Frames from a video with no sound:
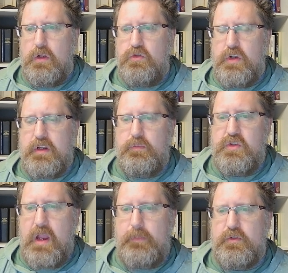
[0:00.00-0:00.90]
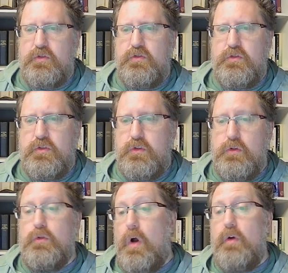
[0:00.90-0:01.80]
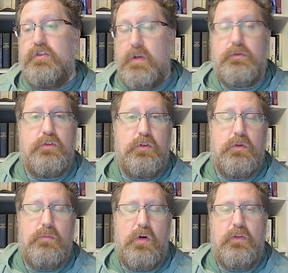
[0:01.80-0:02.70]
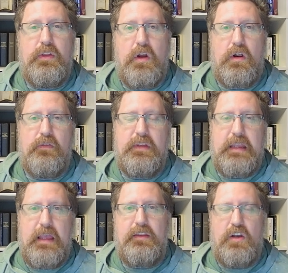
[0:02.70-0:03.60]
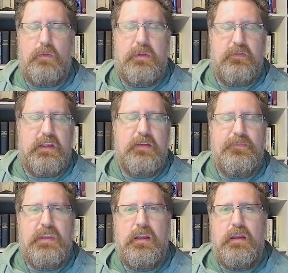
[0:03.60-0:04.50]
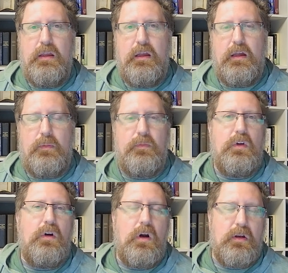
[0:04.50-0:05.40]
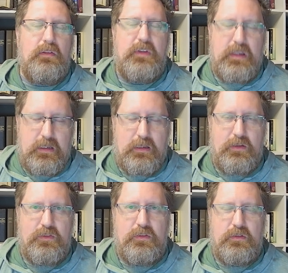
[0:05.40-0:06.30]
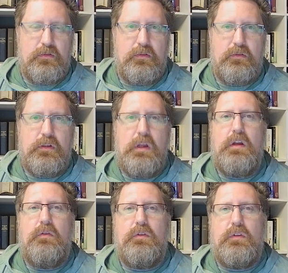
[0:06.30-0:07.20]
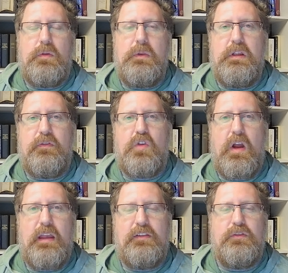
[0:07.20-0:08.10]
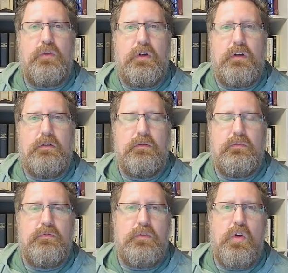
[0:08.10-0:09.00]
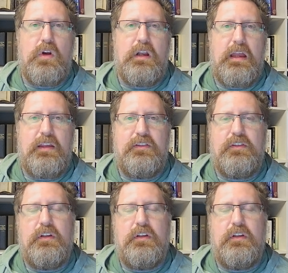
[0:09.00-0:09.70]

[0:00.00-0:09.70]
Jacob chapter 2. Oh, it's chapter 2 in both the R.A.V. and the O.P.V. R.A.V. is Community of Christ or Reorganized